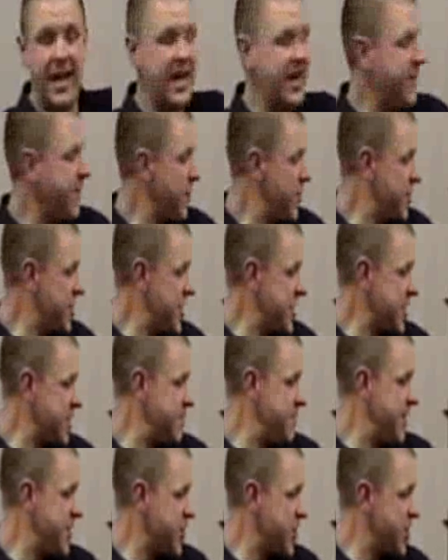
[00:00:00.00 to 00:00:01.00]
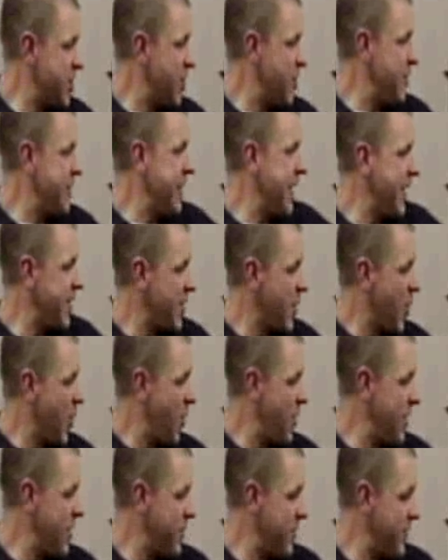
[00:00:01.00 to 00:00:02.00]
And if we're just missional without the
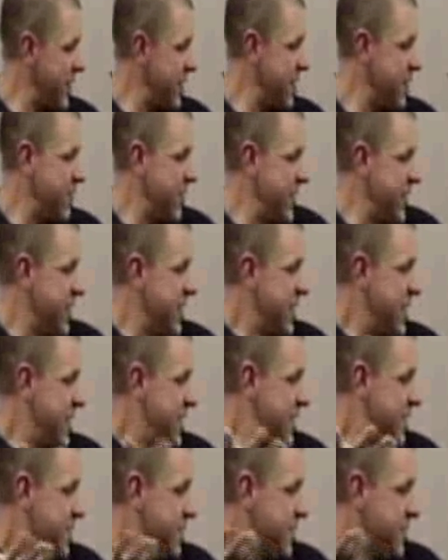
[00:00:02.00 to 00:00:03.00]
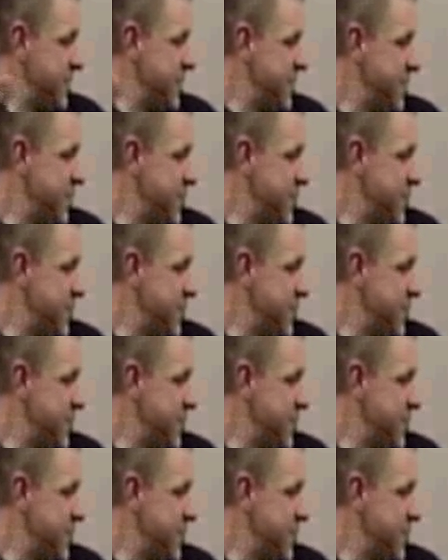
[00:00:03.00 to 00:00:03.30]
Holy, then, then we, we're,